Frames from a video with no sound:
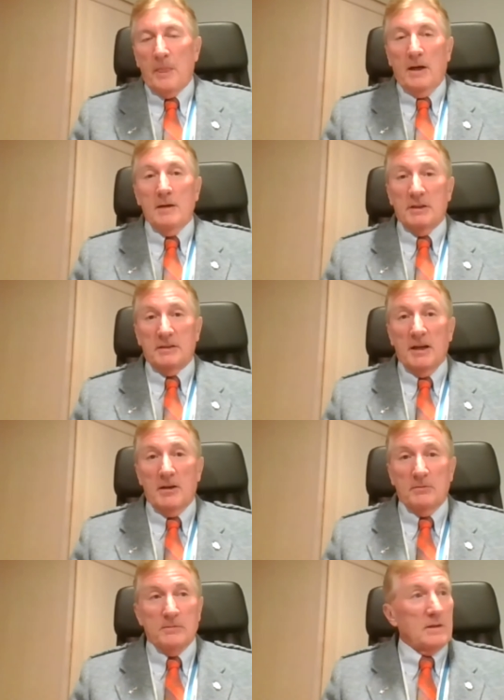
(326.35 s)
I
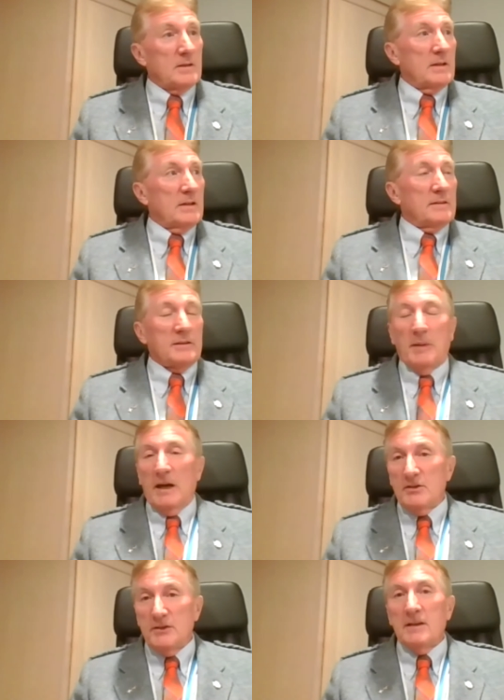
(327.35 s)
myself, this
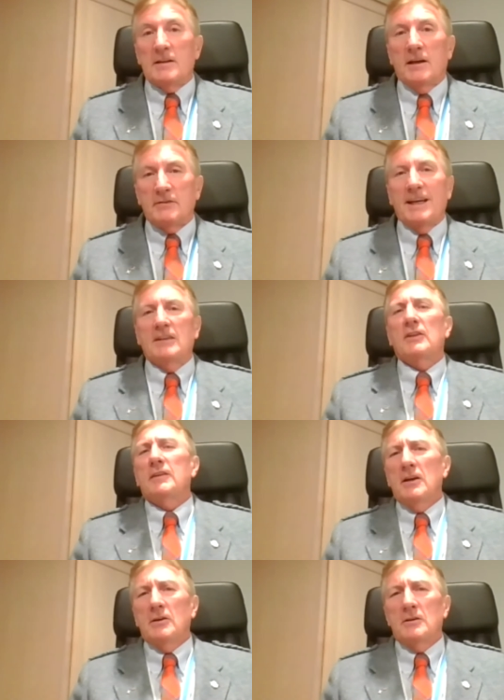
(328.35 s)
past year, I've gained
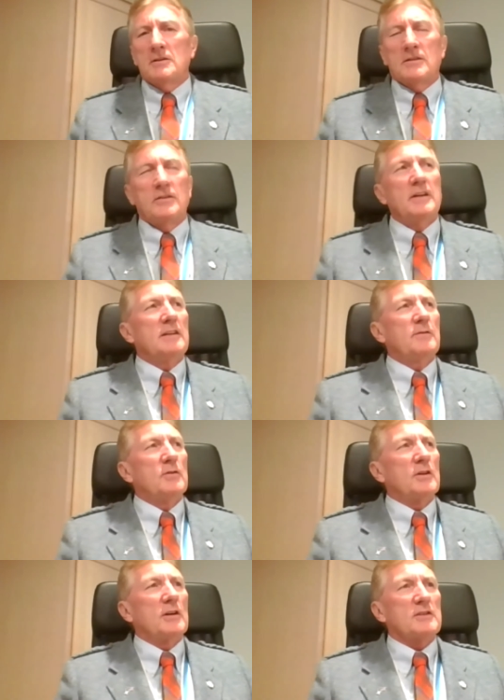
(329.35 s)
3 to
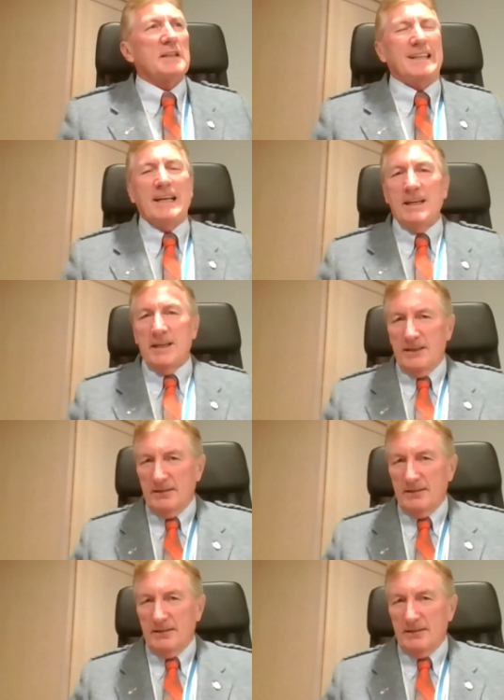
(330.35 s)
4 hours a day